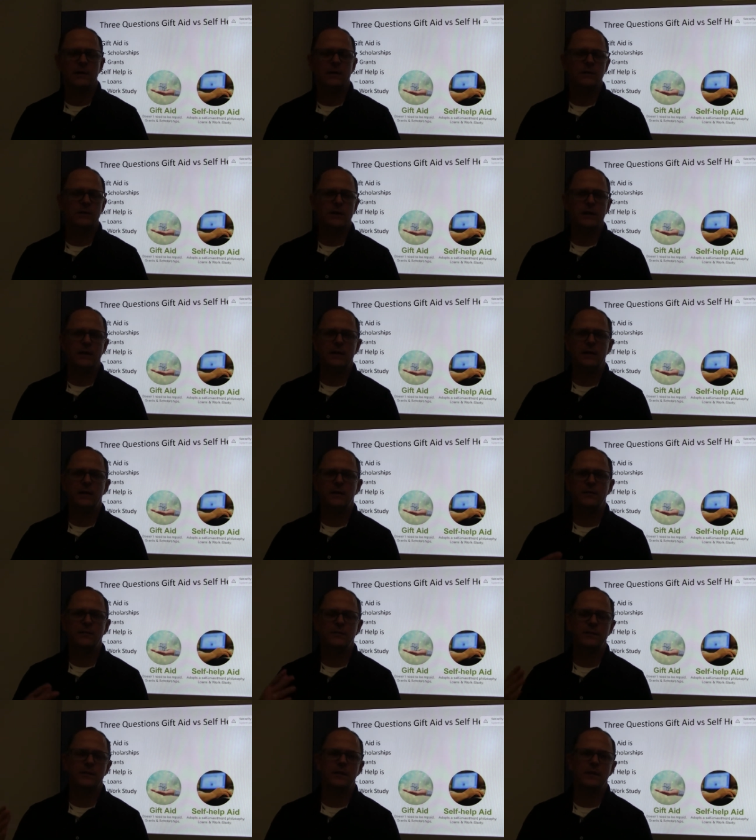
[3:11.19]
cleaning
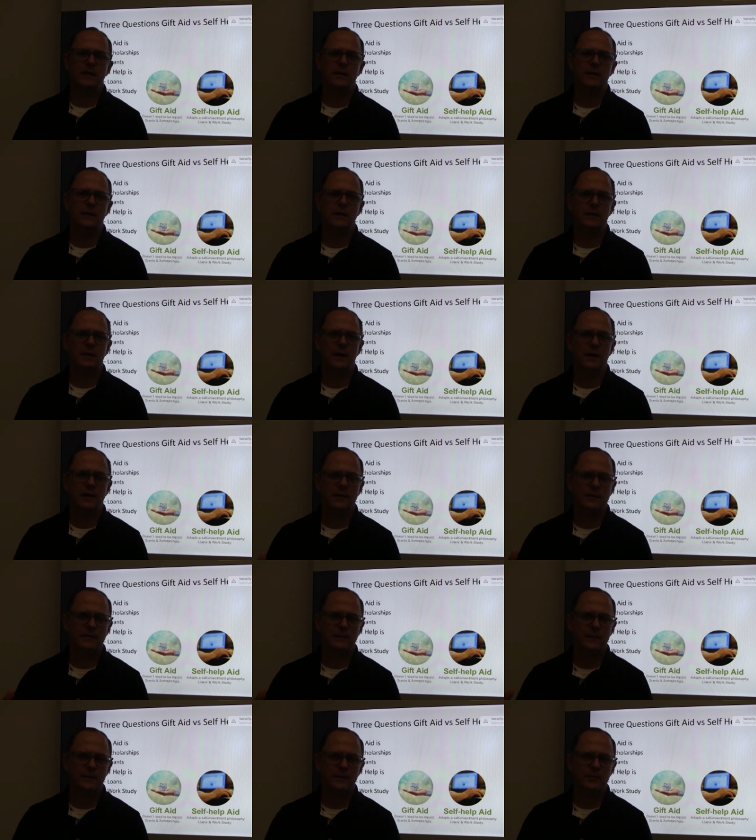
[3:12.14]
off
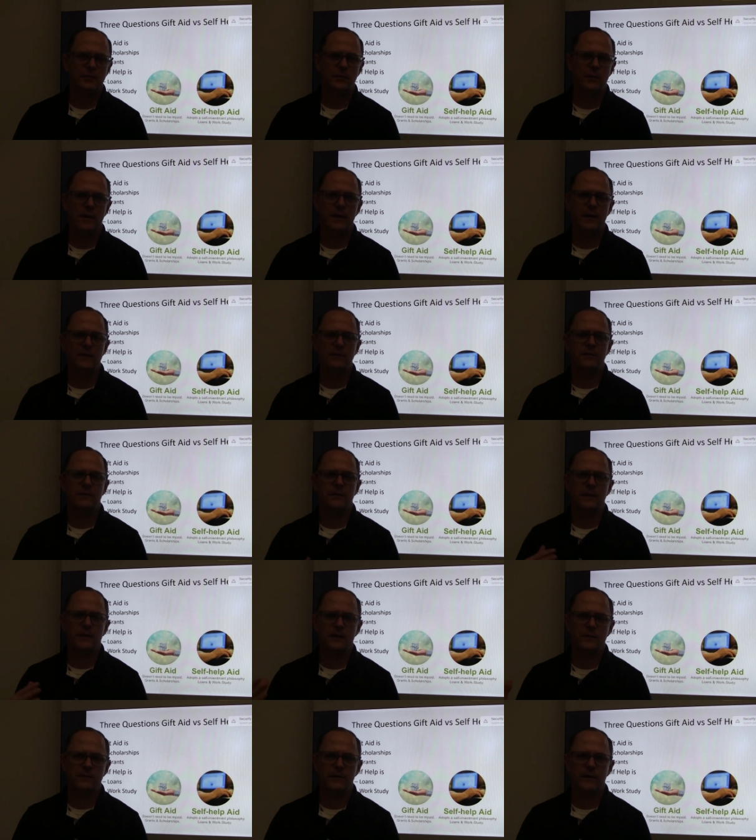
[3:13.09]
the trays on the
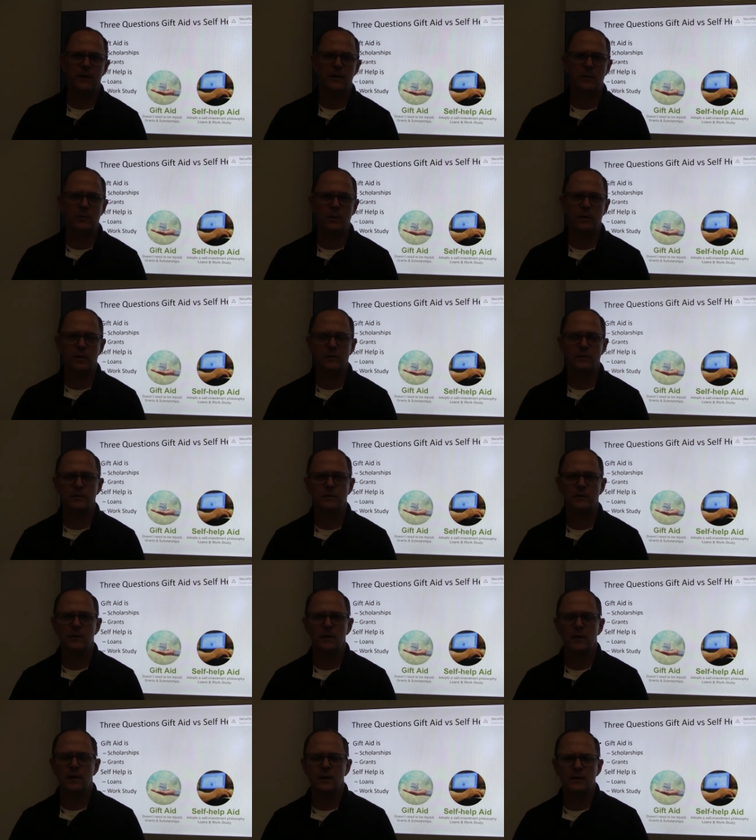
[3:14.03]
conveyor belt.
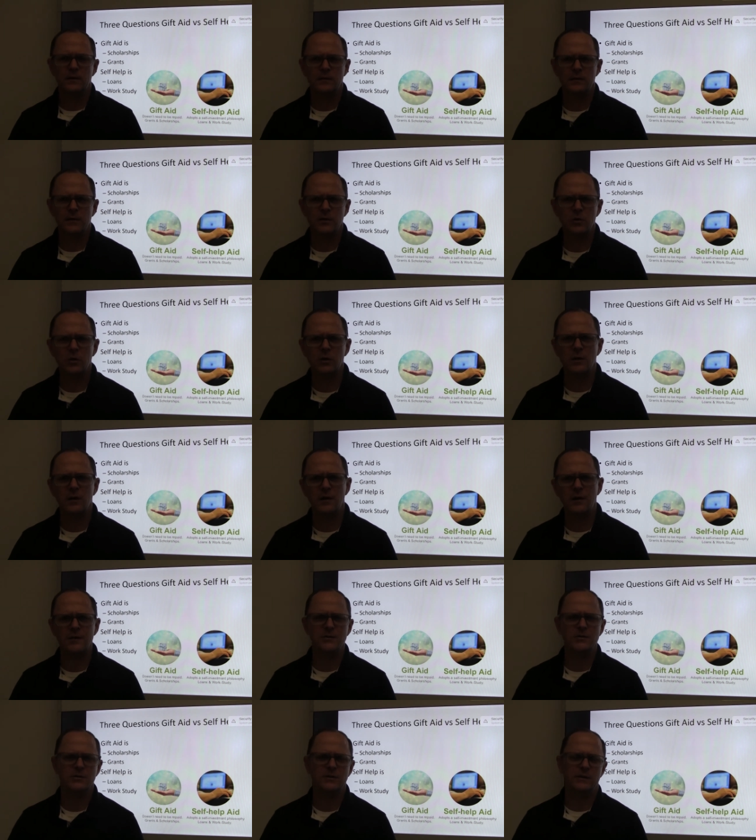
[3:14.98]
Do you know what
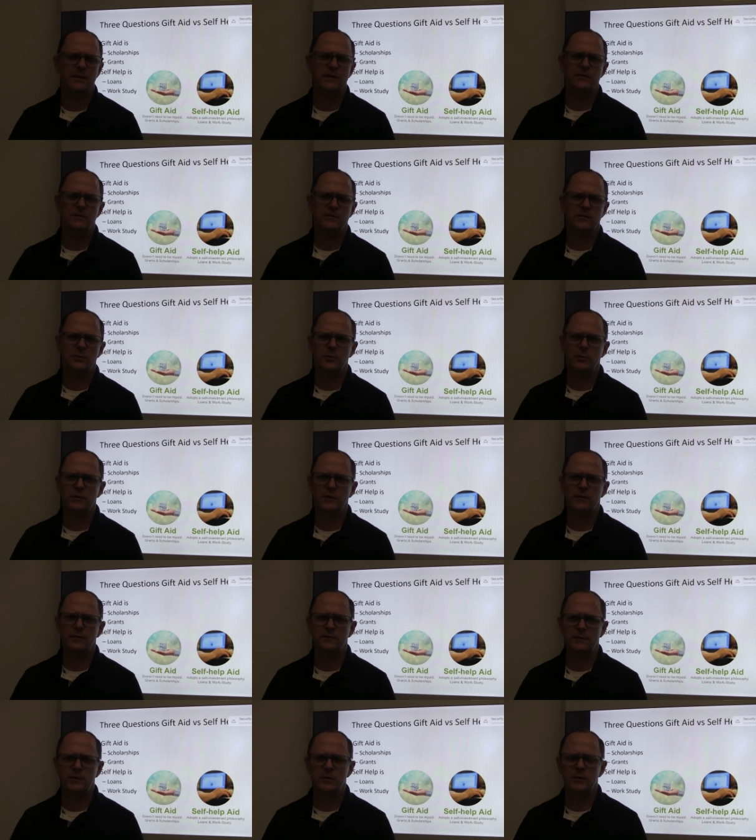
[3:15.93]
college kids do with their
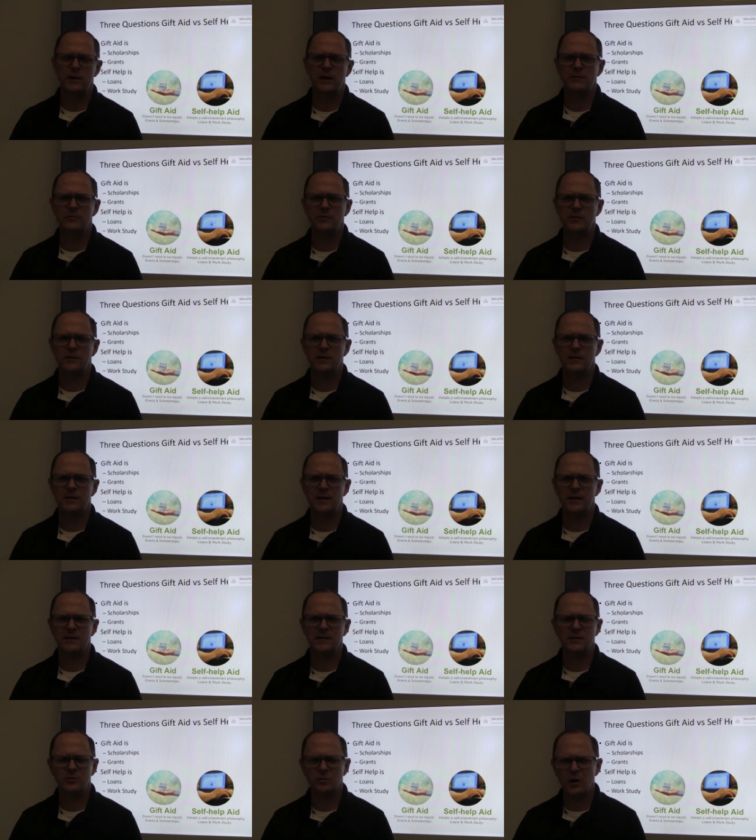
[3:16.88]
food after they're
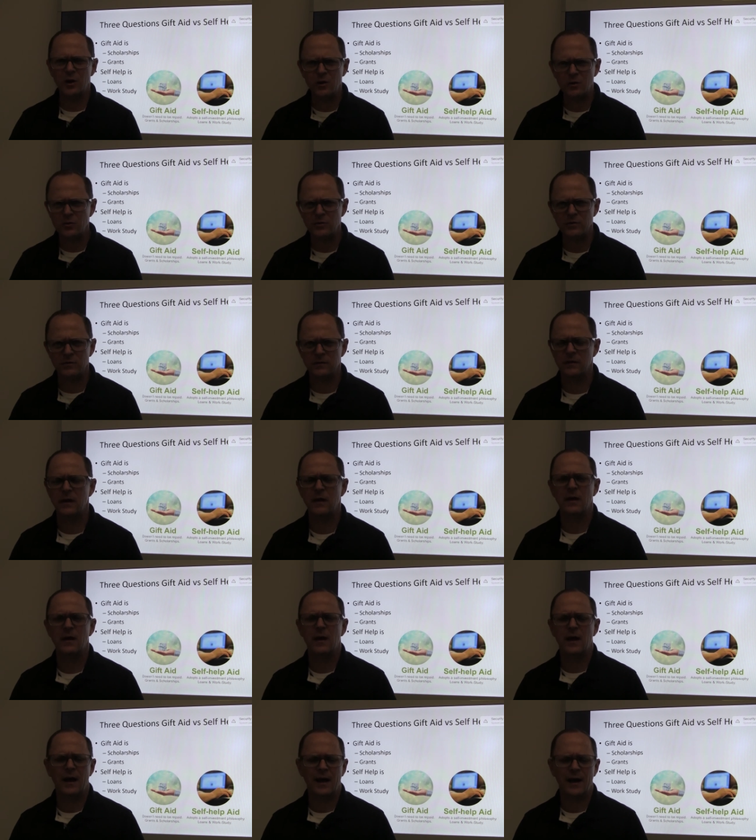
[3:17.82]
done? Gross.
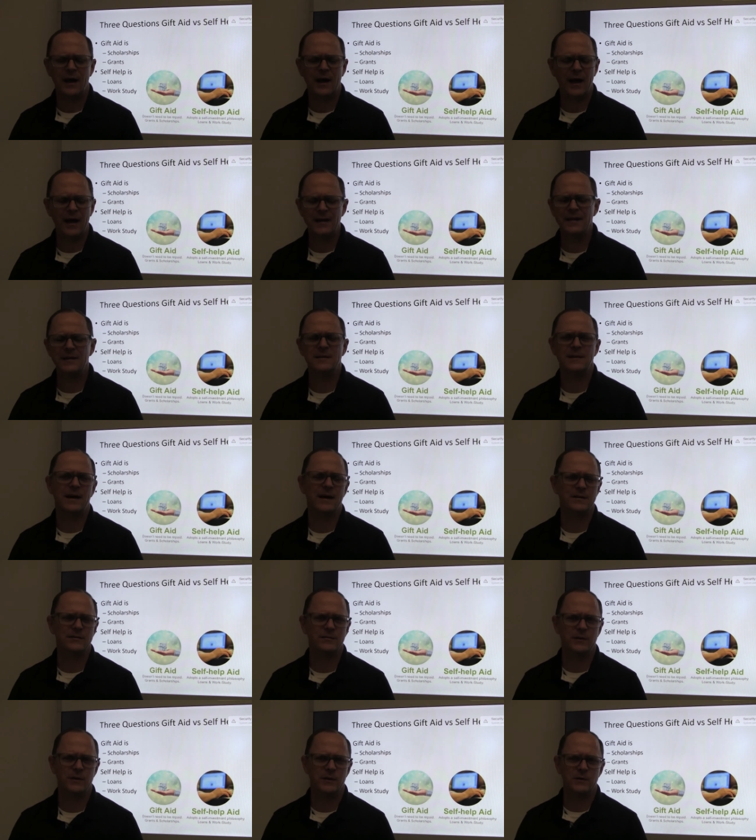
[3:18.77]
I didn't
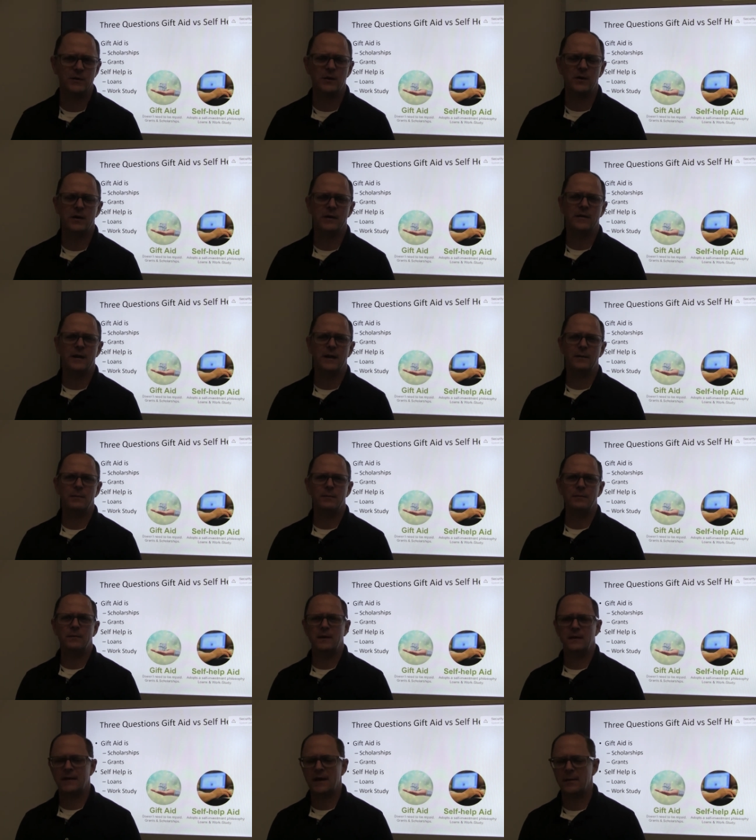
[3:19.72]
last very long in
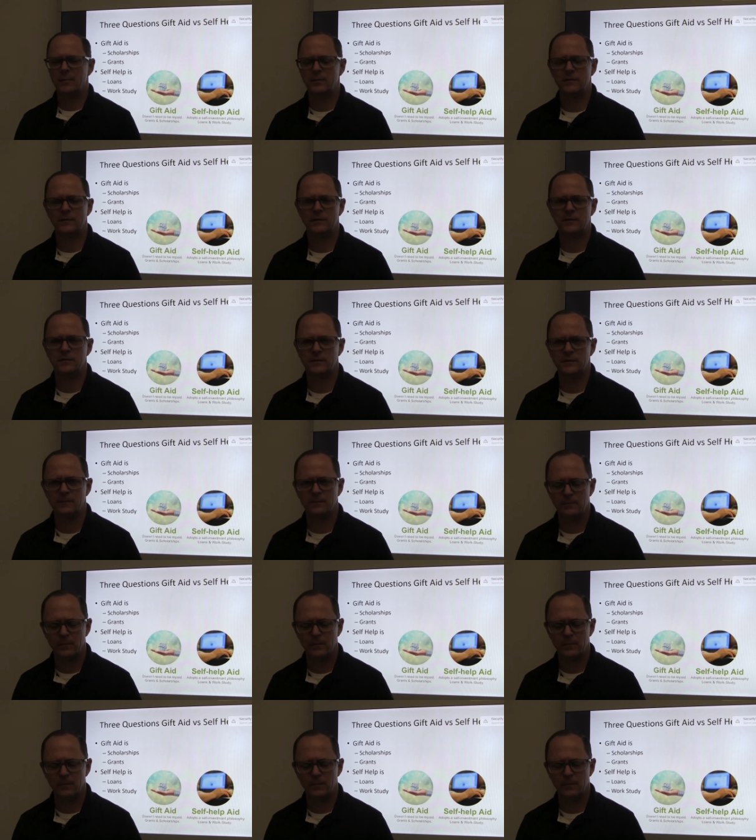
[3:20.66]
that position.